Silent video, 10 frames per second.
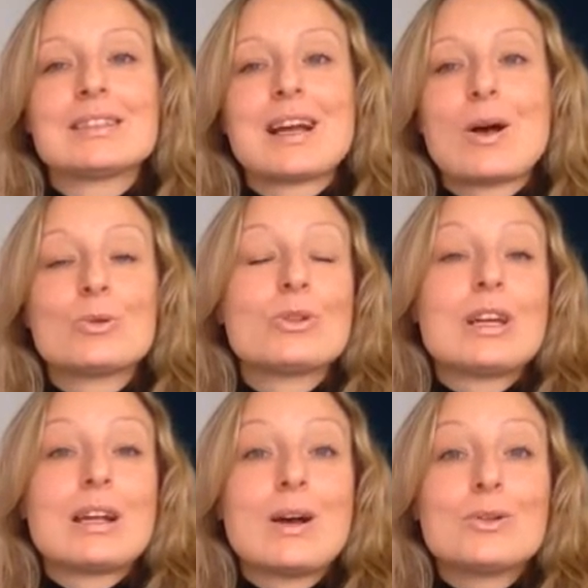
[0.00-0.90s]
how to
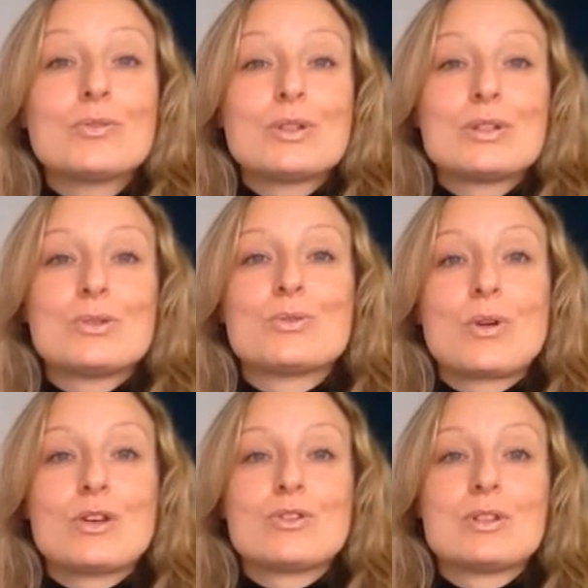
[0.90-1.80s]
get out of this
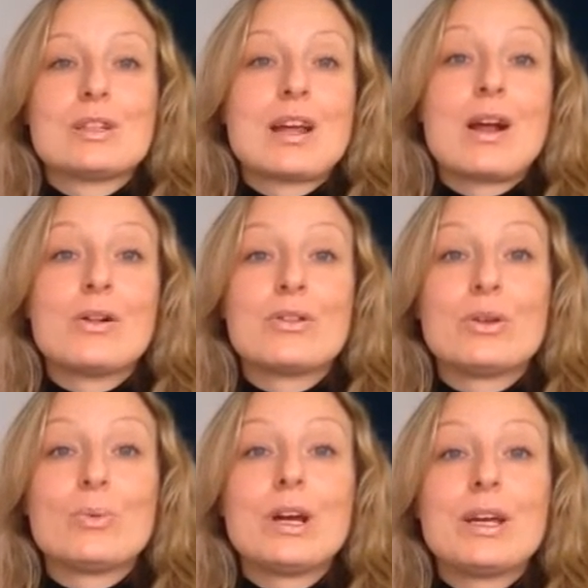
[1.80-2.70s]
situation in a healthy
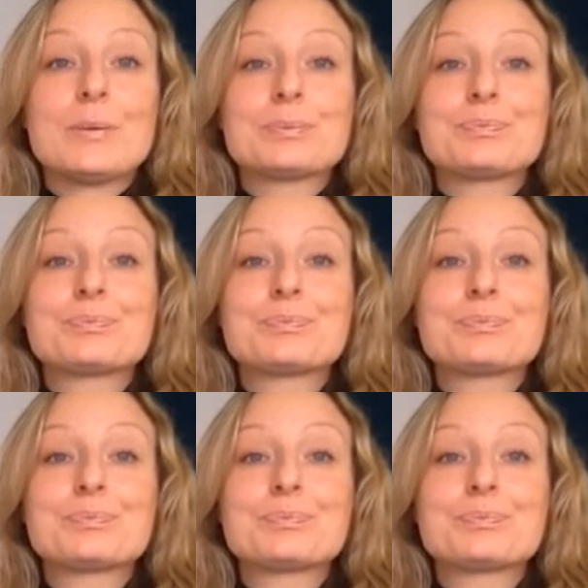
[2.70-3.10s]
way.